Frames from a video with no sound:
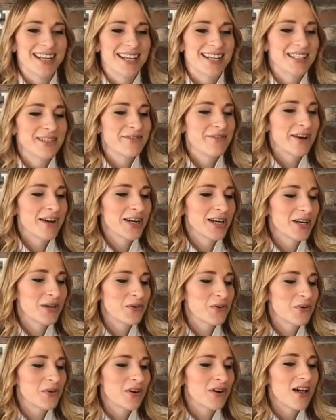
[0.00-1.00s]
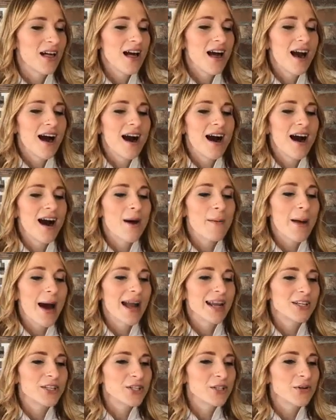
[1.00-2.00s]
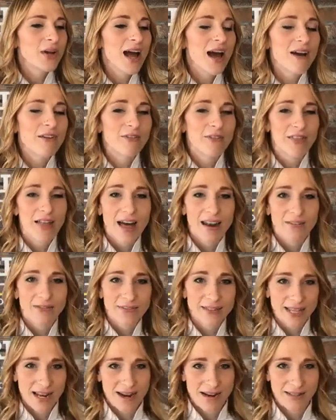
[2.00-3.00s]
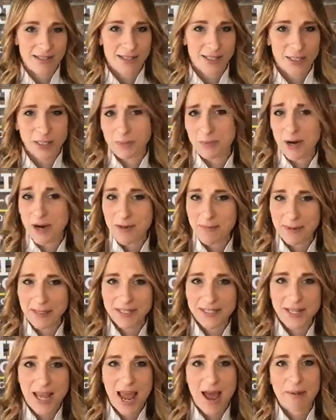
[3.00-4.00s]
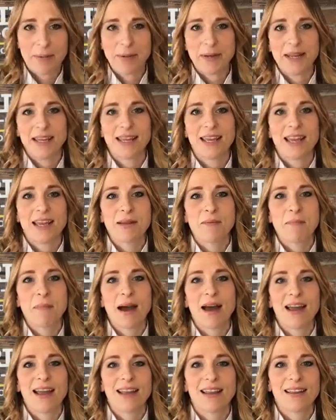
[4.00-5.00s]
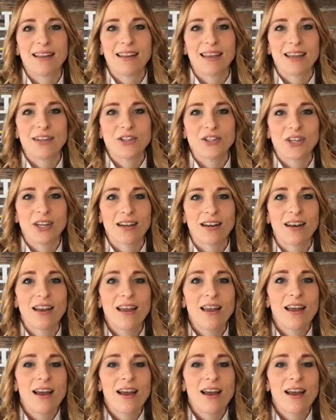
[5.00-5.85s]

It's very cool. I do have a lot of science experiments happening in my kitchen.